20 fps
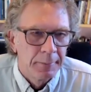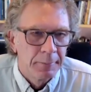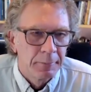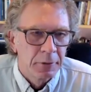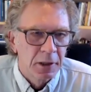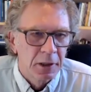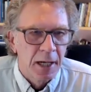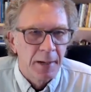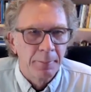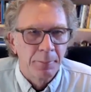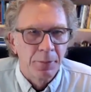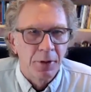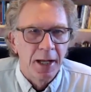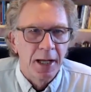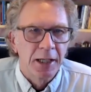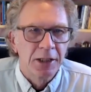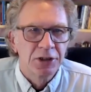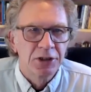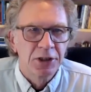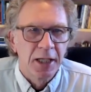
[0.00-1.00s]

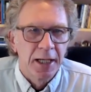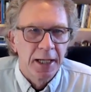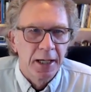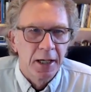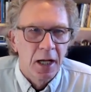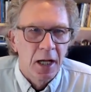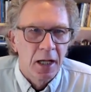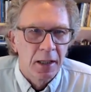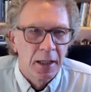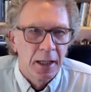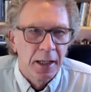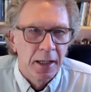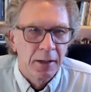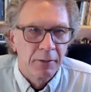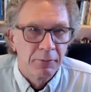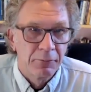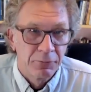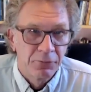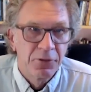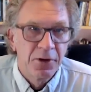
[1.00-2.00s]
complex and
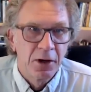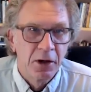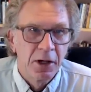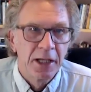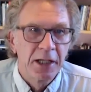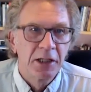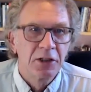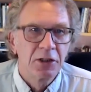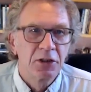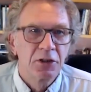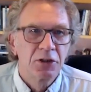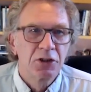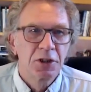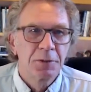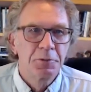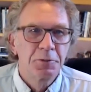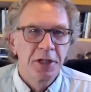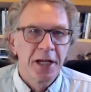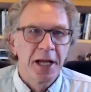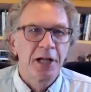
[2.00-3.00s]
fairly
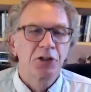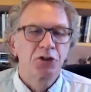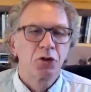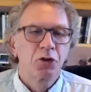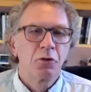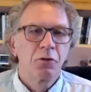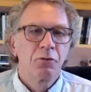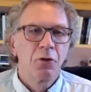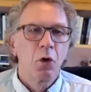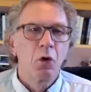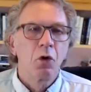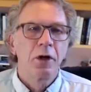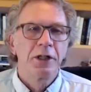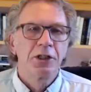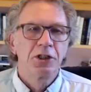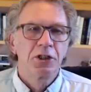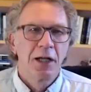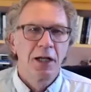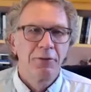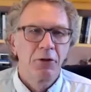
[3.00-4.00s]
substantial
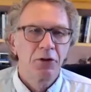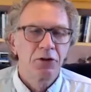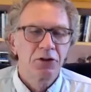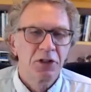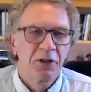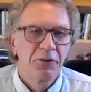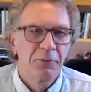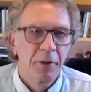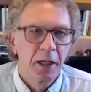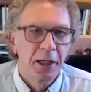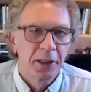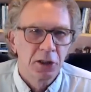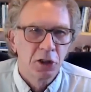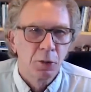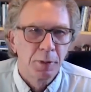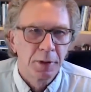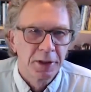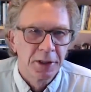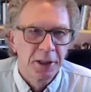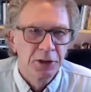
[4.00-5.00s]
voltage levels of electrical
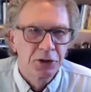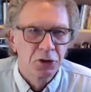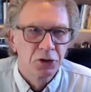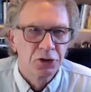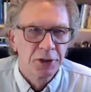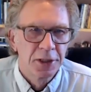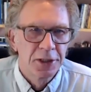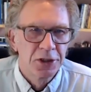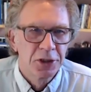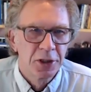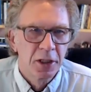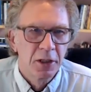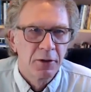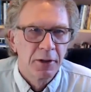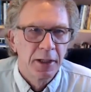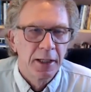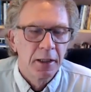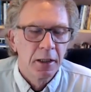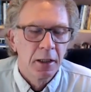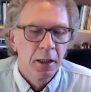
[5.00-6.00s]
potentials they
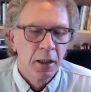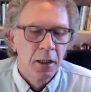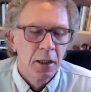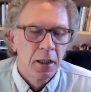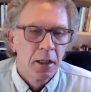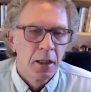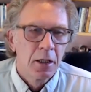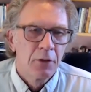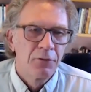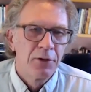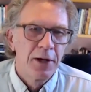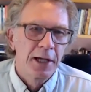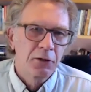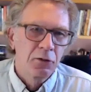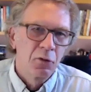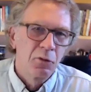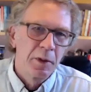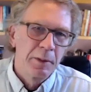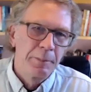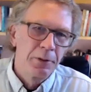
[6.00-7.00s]
generate. In fact,
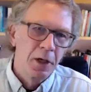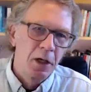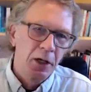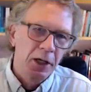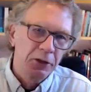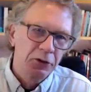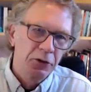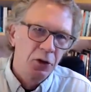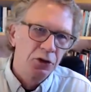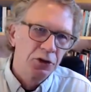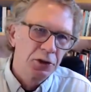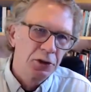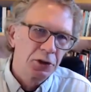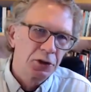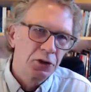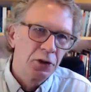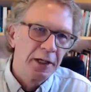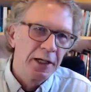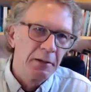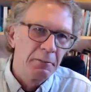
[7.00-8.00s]
when we put electrodes in the
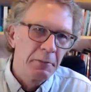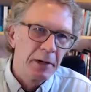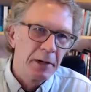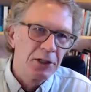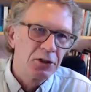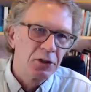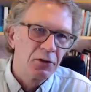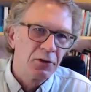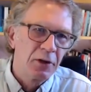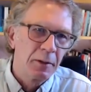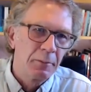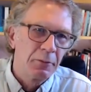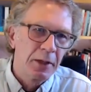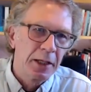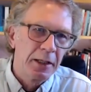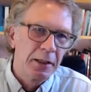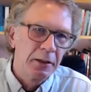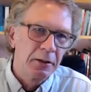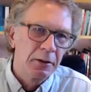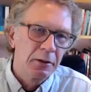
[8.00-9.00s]
tree and measure them,
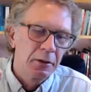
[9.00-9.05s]
the